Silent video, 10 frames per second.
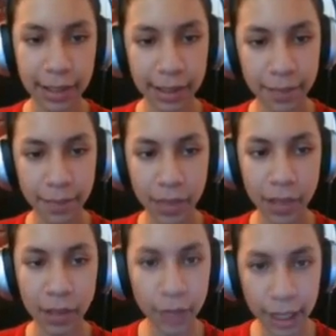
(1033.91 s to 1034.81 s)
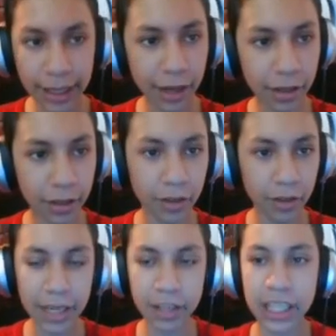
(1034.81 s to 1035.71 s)
Uh, well, like their their
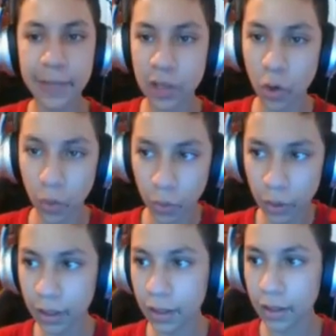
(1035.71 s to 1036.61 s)
entire team as a whole